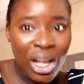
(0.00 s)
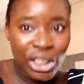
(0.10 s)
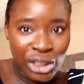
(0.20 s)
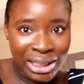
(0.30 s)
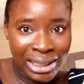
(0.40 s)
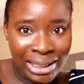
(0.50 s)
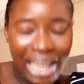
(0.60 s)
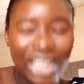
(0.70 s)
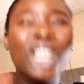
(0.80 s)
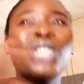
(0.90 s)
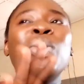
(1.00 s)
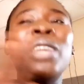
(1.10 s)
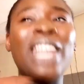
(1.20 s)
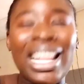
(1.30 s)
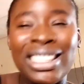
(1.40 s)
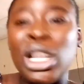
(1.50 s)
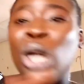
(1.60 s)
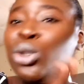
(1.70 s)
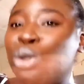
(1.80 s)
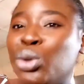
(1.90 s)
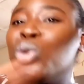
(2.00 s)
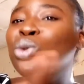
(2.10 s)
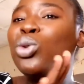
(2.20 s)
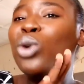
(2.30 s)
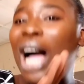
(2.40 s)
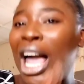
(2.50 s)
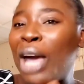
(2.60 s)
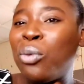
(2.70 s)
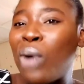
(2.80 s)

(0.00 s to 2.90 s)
Do you understand? So yes, I